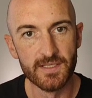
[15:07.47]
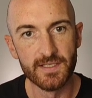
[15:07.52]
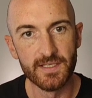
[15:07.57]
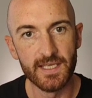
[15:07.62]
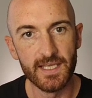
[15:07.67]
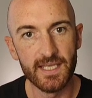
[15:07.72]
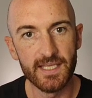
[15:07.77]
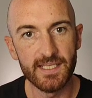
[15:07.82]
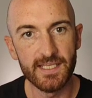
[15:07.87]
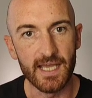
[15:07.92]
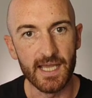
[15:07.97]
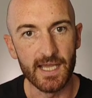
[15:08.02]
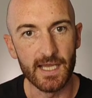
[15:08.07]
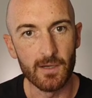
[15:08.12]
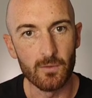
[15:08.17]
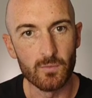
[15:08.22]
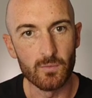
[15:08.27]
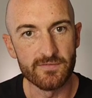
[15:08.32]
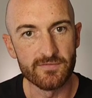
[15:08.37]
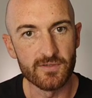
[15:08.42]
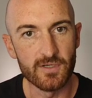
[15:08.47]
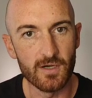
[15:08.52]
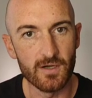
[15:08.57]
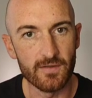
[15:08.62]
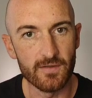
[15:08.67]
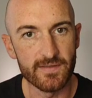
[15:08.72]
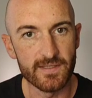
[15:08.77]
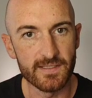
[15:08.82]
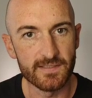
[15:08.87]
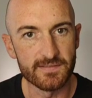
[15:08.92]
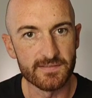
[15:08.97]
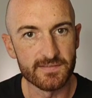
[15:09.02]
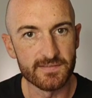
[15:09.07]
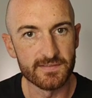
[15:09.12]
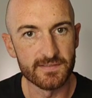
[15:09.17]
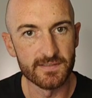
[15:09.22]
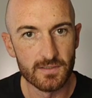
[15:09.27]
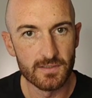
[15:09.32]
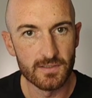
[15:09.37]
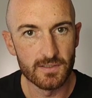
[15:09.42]
Here we've got this
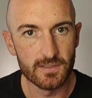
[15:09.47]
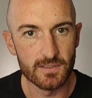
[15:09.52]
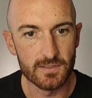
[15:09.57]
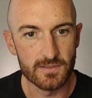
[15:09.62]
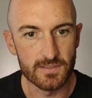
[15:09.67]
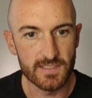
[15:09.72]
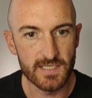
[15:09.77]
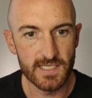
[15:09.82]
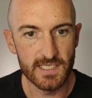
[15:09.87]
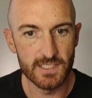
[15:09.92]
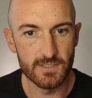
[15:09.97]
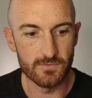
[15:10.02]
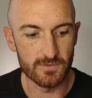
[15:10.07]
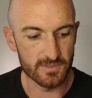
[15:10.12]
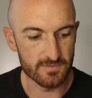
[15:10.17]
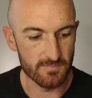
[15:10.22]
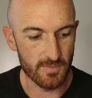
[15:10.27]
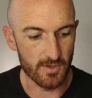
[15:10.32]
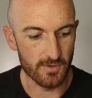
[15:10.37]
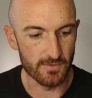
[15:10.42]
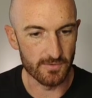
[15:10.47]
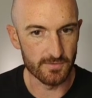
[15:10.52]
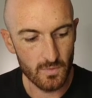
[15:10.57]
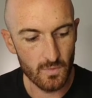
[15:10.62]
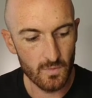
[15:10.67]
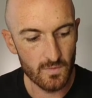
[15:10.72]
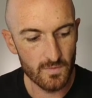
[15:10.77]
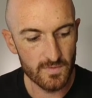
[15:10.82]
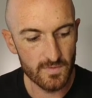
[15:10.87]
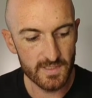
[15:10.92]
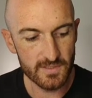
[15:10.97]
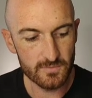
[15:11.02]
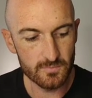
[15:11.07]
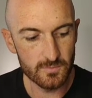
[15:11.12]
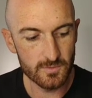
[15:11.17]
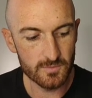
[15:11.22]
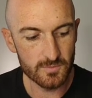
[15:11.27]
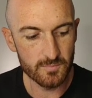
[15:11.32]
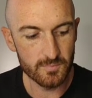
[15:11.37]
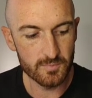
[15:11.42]
continuous mode. This
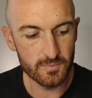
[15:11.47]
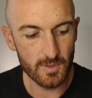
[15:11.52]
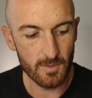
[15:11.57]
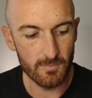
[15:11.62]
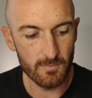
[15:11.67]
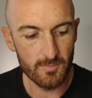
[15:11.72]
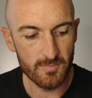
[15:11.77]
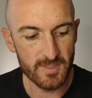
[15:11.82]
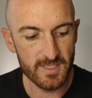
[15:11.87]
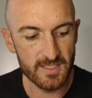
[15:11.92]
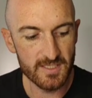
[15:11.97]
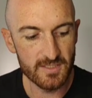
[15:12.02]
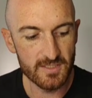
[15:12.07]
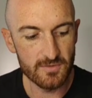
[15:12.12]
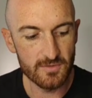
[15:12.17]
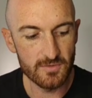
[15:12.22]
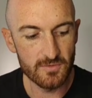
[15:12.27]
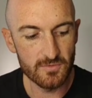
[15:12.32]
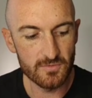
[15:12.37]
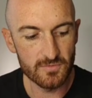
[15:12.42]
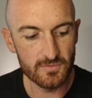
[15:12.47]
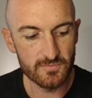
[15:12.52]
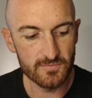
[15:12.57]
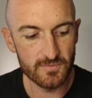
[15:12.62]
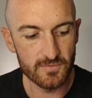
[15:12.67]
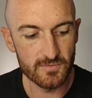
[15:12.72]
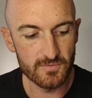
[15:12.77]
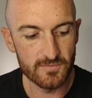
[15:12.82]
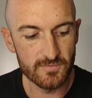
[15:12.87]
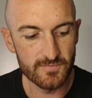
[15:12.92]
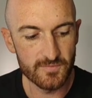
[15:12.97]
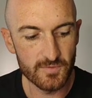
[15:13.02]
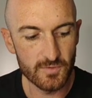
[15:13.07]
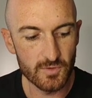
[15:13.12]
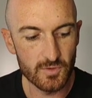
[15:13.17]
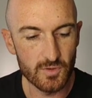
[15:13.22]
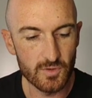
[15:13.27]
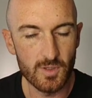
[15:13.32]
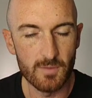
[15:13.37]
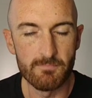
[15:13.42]
would probably be useful
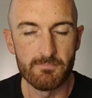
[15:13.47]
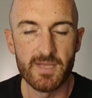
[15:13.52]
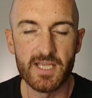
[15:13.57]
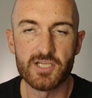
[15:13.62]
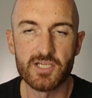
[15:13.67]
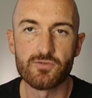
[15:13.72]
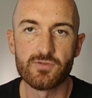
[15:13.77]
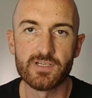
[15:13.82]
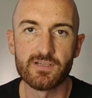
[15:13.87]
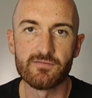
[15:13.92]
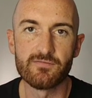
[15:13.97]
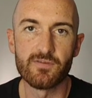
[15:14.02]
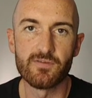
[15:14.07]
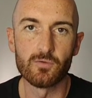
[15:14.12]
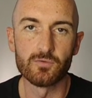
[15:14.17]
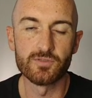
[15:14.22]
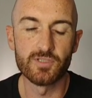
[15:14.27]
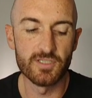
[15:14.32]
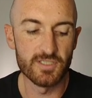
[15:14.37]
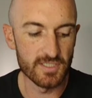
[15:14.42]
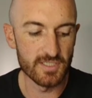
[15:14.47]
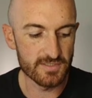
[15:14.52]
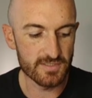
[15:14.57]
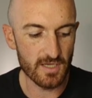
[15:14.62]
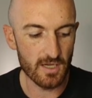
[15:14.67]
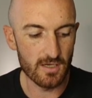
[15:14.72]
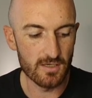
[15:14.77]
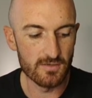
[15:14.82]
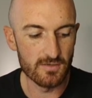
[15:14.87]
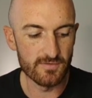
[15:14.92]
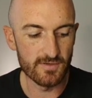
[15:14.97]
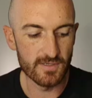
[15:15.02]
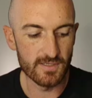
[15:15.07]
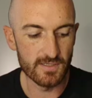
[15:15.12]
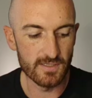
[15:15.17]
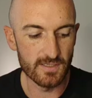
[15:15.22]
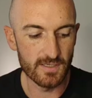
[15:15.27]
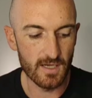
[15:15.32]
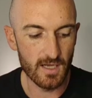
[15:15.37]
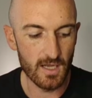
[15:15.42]
for measuring voltages
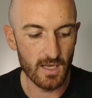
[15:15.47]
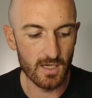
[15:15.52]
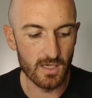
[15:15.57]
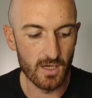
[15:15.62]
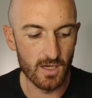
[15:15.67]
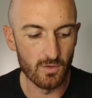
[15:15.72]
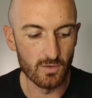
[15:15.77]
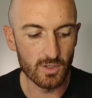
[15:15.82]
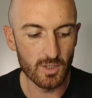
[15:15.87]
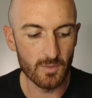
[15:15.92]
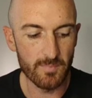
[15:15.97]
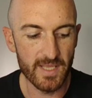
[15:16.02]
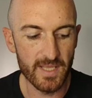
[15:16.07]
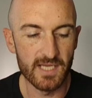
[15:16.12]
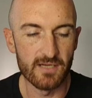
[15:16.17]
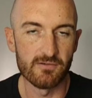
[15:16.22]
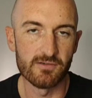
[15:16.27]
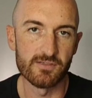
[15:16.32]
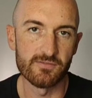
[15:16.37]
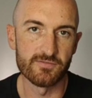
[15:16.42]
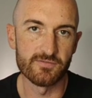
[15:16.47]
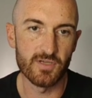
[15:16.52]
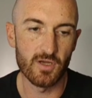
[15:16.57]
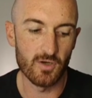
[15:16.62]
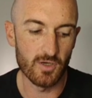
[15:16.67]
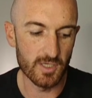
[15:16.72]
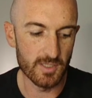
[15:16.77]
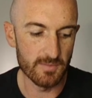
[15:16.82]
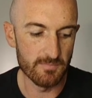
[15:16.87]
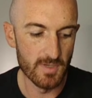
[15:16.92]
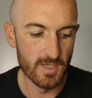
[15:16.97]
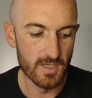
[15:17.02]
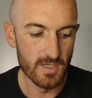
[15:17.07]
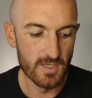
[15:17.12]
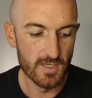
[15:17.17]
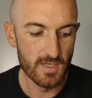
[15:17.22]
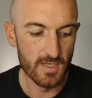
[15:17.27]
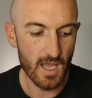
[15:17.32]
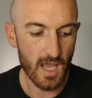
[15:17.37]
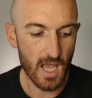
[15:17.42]
over a longer period of time,
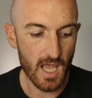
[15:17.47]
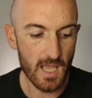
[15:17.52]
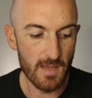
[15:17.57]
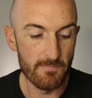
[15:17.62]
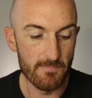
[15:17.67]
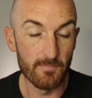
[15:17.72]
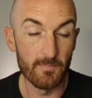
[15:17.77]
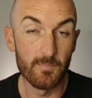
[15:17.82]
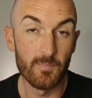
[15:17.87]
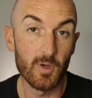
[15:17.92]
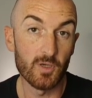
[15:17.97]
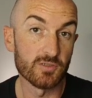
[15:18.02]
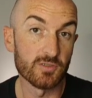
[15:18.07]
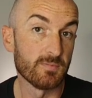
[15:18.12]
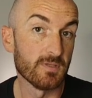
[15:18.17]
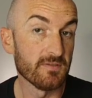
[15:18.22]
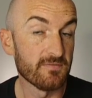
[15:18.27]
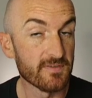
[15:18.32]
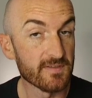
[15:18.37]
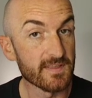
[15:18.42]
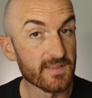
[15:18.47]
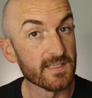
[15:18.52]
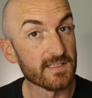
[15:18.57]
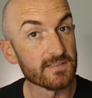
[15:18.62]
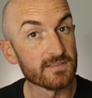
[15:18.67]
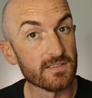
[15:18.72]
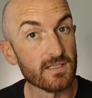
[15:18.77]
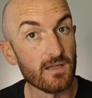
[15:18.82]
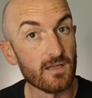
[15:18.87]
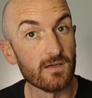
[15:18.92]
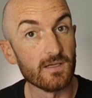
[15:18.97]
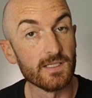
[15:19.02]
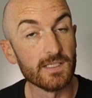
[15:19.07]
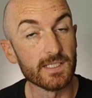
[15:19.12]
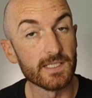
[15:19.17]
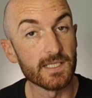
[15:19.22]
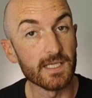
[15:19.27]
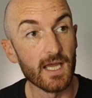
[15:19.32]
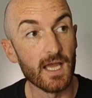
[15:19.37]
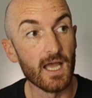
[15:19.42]
possibly for things
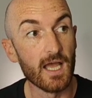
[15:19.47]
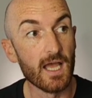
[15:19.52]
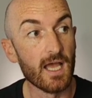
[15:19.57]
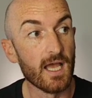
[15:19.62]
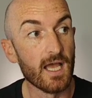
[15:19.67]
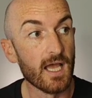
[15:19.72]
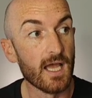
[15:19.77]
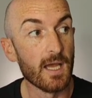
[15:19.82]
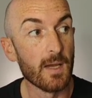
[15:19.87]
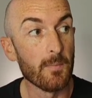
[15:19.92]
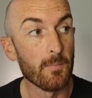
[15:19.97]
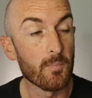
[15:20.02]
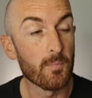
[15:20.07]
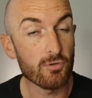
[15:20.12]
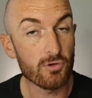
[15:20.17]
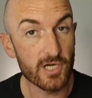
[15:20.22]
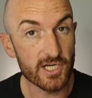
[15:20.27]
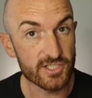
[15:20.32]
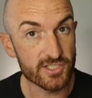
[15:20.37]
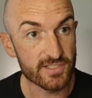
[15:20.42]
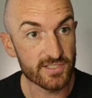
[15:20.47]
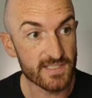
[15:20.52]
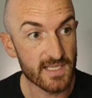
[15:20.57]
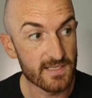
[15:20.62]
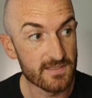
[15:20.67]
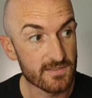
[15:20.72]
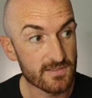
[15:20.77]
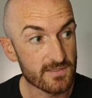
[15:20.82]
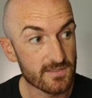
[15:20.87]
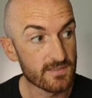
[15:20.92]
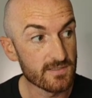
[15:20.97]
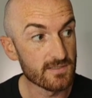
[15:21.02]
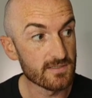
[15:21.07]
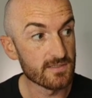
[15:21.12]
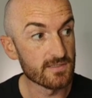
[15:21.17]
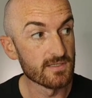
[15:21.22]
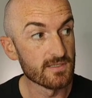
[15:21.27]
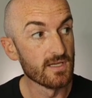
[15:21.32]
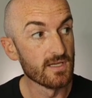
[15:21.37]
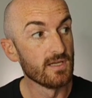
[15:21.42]
like pressure
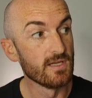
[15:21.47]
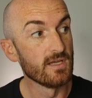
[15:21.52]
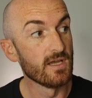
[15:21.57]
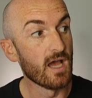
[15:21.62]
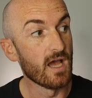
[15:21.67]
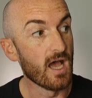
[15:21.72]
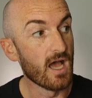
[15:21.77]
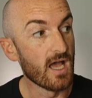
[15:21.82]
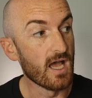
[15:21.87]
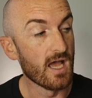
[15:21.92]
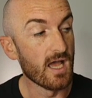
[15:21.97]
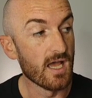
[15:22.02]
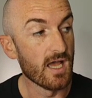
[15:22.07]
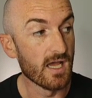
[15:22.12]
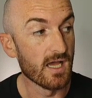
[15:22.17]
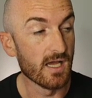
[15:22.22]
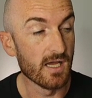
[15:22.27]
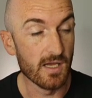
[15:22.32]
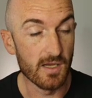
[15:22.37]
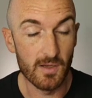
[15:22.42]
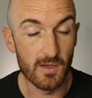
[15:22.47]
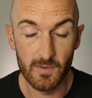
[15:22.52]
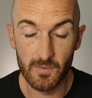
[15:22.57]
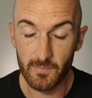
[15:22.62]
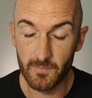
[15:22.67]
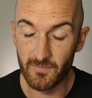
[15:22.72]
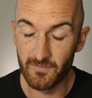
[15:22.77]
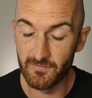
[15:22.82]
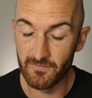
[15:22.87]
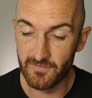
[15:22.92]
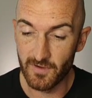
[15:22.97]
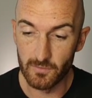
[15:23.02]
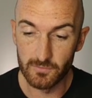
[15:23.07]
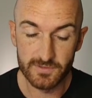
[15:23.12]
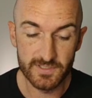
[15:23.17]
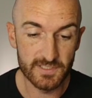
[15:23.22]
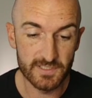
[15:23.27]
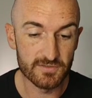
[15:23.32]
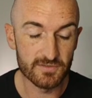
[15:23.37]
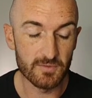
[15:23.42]
sensors,
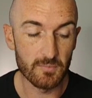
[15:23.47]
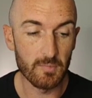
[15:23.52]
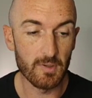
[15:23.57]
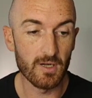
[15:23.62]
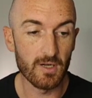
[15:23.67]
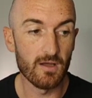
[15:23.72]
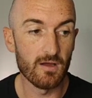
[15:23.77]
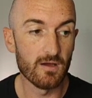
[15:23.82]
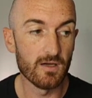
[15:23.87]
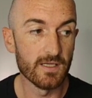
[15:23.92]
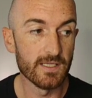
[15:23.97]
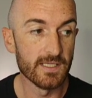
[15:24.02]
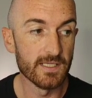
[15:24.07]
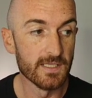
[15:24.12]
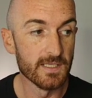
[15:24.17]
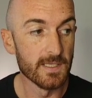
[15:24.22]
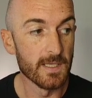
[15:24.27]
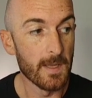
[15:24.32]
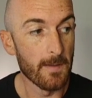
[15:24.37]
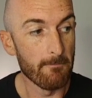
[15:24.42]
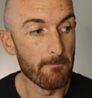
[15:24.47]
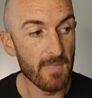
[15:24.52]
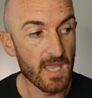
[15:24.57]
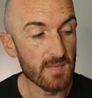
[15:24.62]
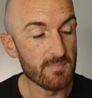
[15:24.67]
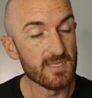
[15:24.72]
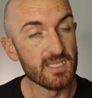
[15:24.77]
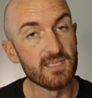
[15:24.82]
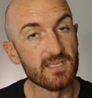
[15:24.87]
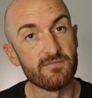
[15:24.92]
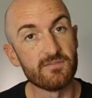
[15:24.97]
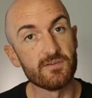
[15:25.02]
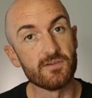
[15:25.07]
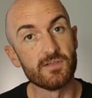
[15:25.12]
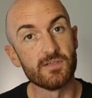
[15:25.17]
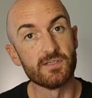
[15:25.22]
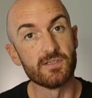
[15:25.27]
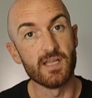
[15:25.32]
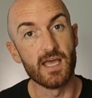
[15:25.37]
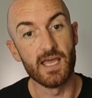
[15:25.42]
voltage supply, maybe
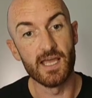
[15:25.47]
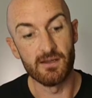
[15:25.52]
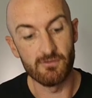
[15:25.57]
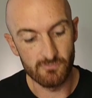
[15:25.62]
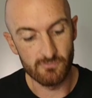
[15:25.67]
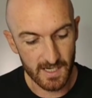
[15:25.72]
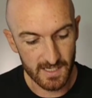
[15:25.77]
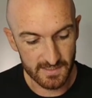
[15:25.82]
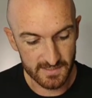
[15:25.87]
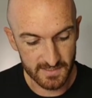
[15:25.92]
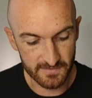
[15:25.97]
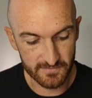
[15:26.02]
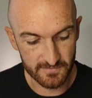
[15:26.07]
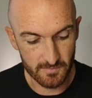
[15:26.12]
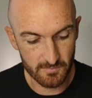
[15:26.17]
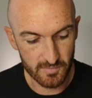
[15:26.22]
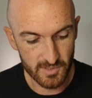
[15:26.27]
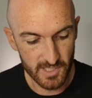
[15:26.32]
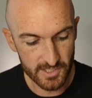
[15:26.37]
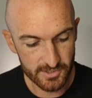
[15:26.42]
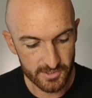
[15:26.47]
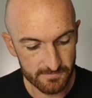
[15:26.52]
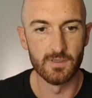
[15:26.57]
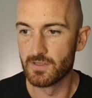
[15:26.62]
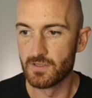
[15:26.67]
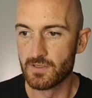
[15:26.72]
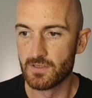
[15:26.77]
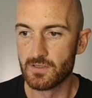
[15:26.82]
even relative compression.